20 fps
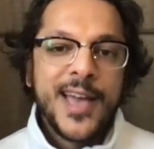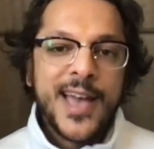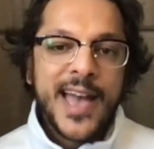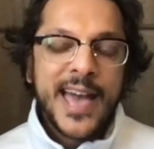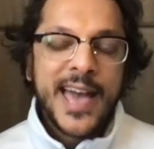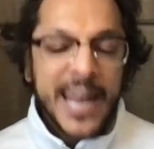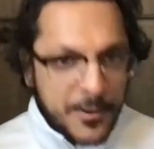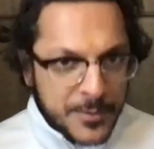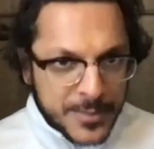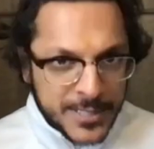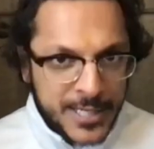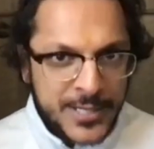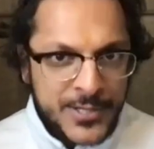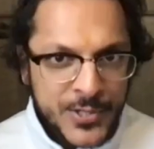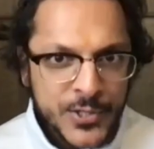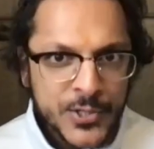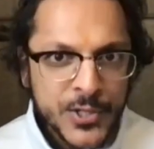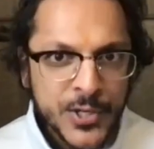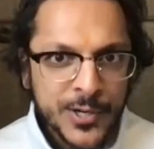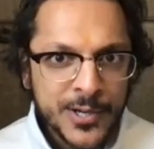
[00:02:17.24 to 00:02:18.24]
And I was
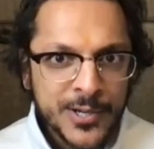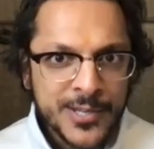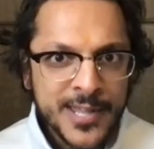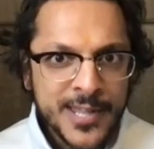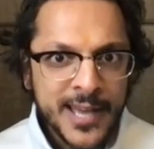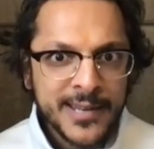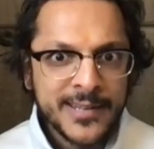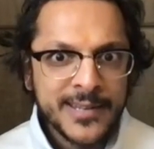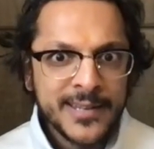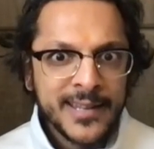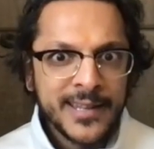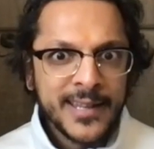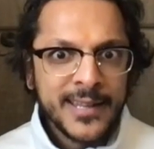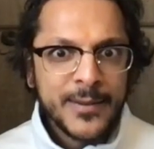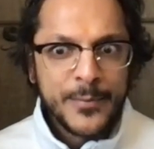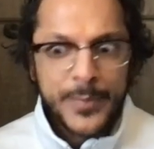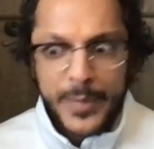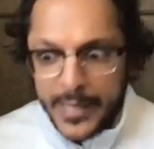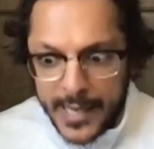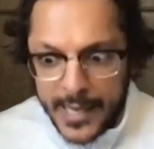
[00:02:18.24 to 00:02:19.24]
concerned that
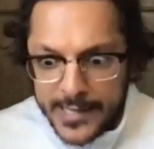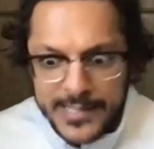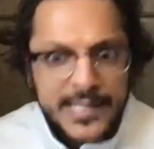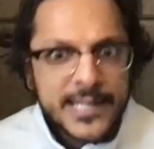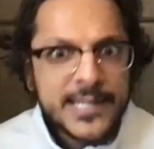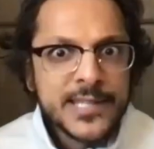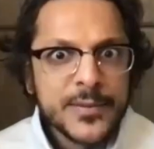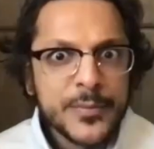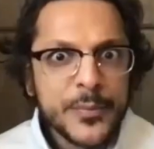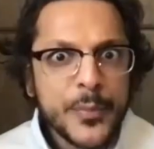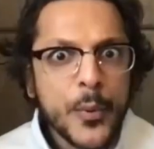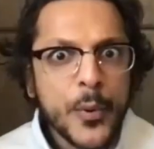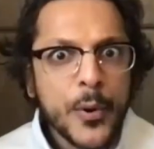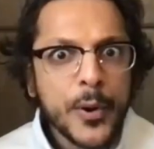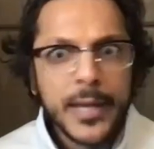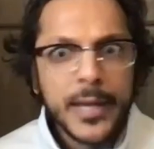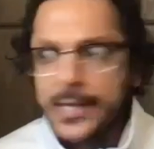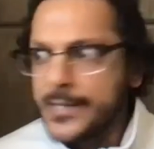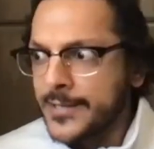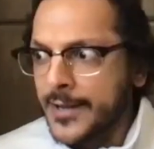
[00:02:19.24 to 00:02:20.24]
because he's a boy,
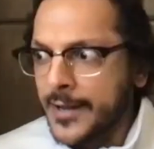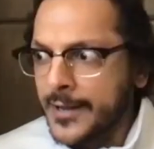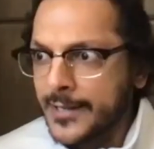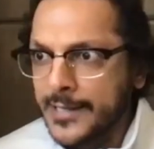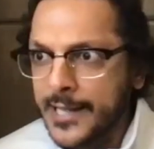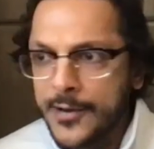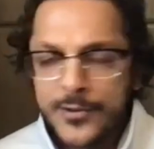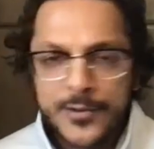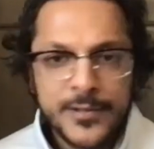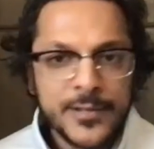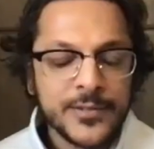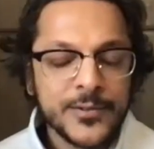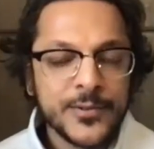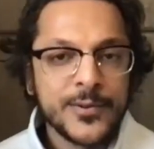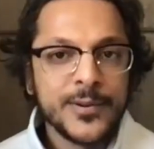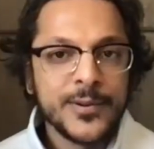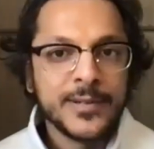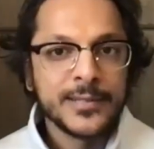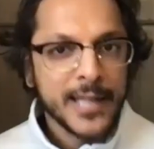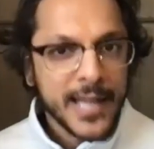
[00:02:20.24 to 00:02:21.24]
he's not allowed to
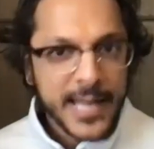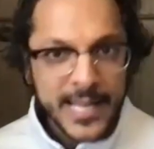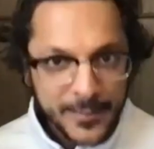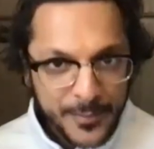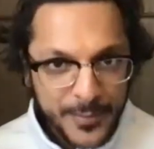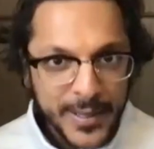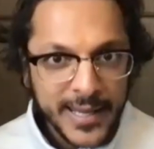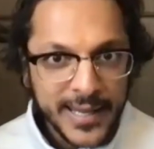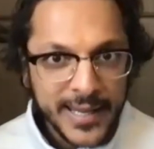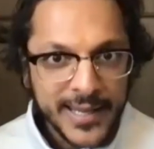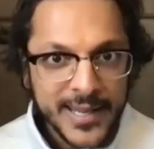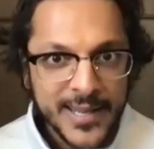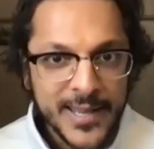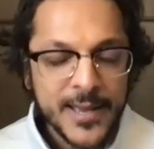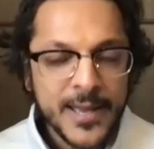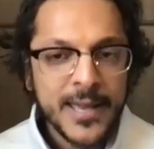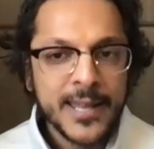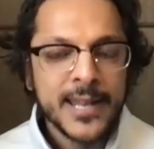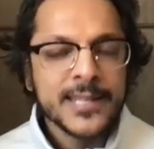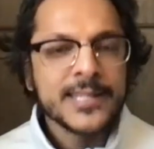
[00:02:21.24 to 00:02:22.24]
like pink.
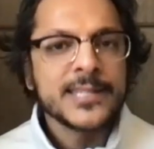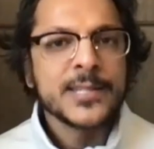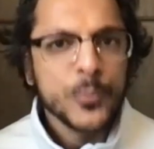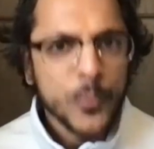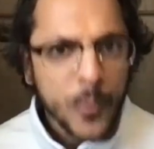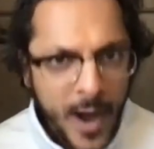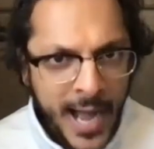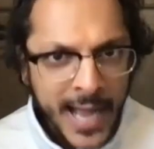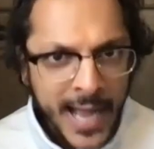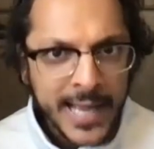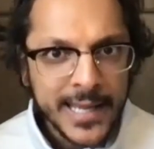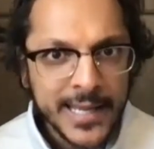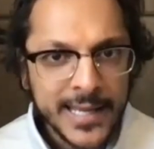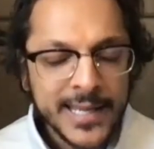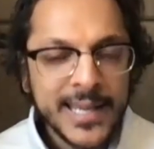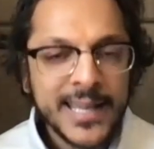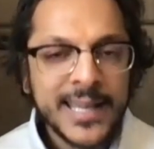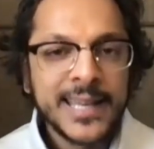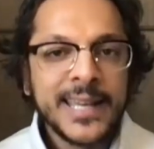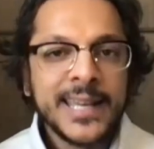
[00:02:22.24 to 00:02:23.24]
And I said, Why?
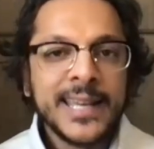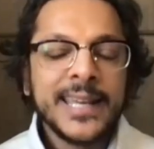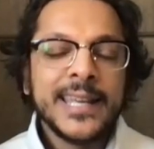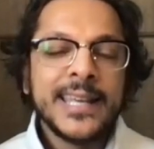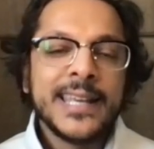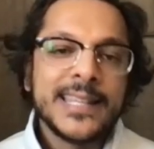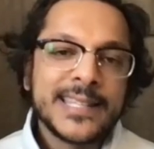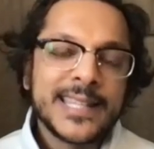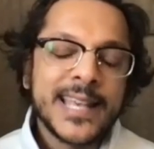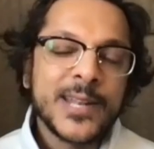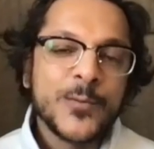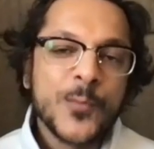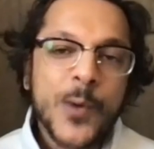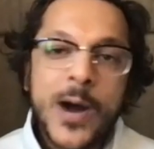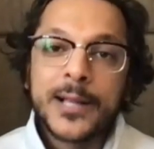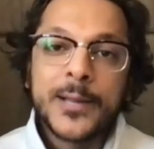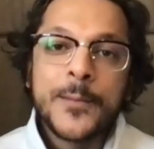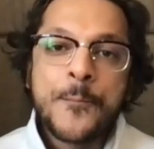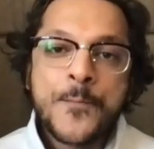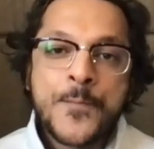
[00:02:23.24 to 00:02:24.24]
He said,
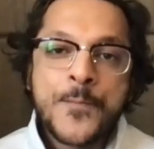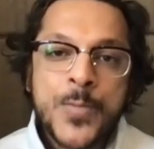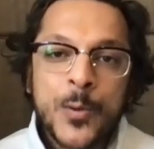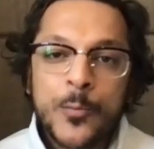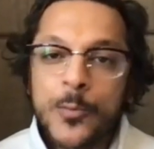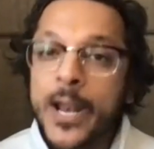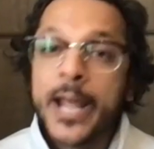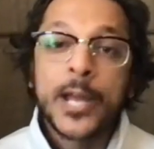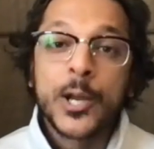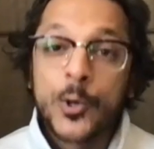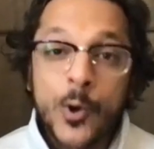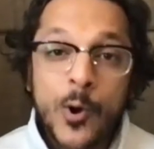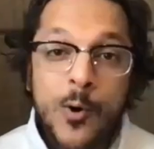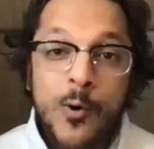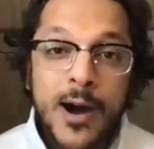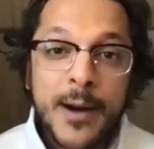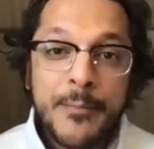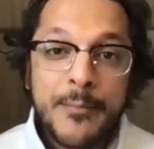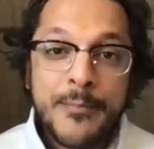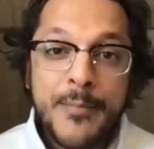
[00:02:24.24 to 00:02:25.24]
Well, when I grow
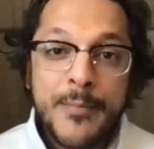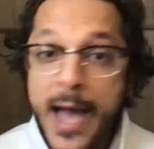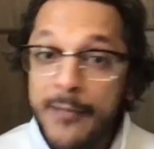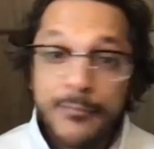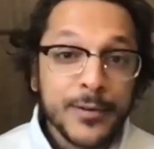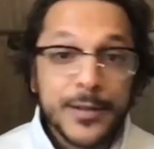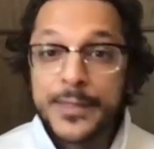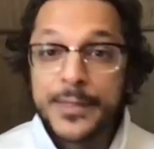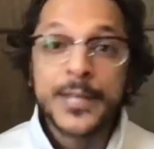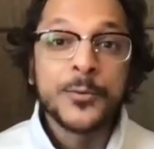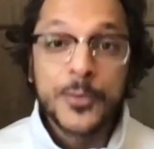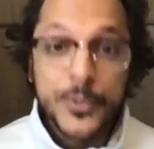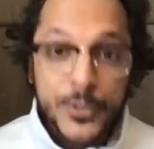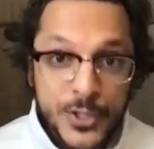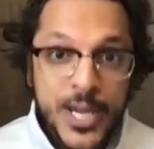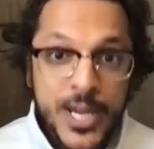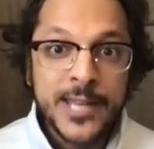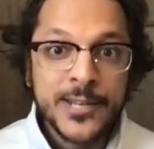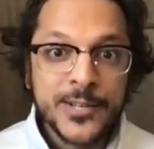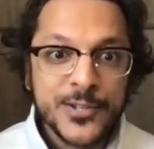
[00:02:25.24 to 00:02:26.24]
up, everything will
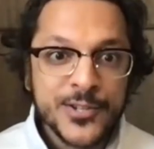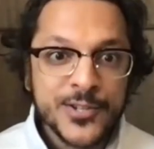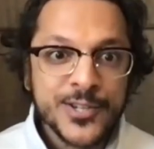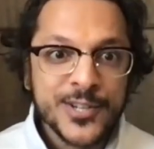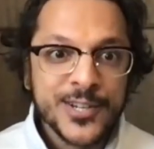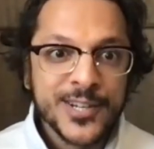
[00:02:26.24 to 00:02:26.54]
change.